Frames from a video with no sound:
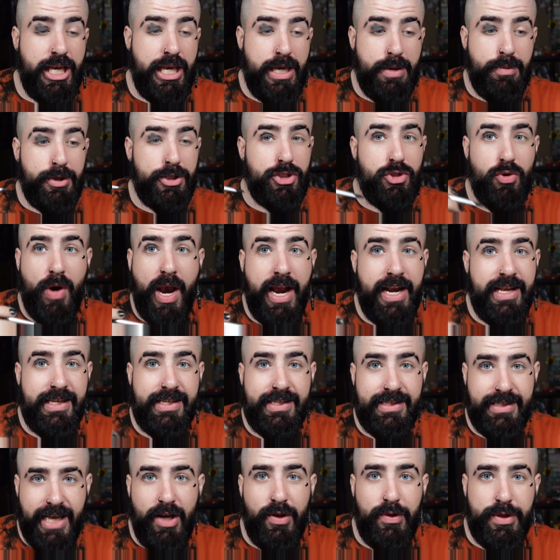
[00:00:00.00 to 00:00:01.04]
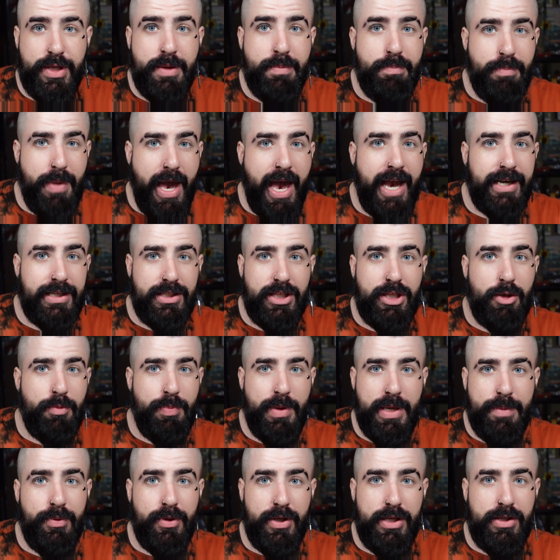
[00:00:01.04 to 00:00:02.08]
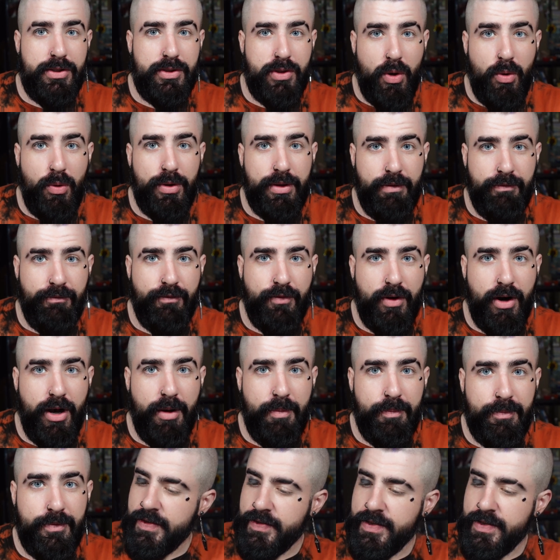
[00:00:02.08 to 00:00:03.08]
he would try to sell them back to the people he stole them from.